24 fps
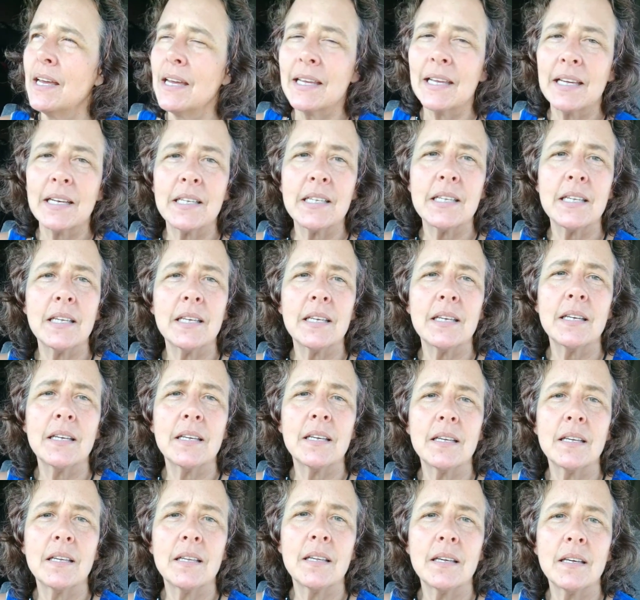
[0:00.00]
get
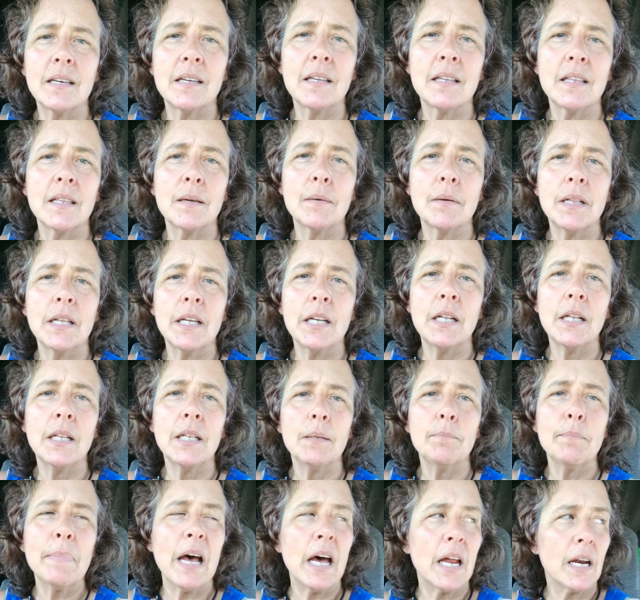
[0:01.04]
to the little
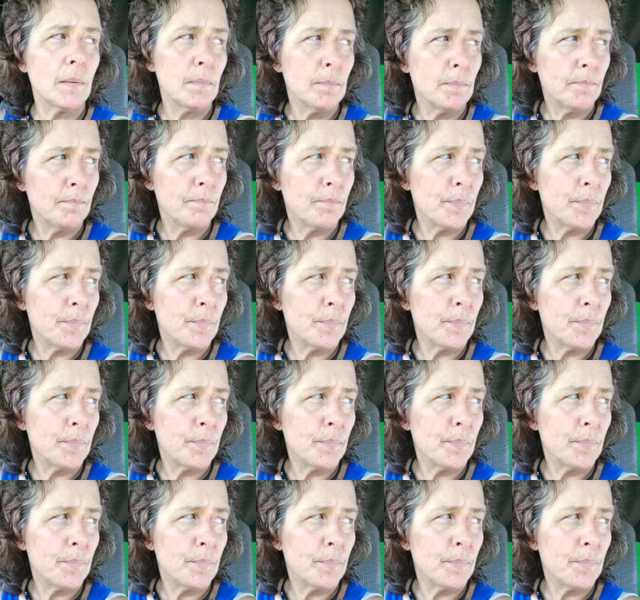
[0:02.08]
bottom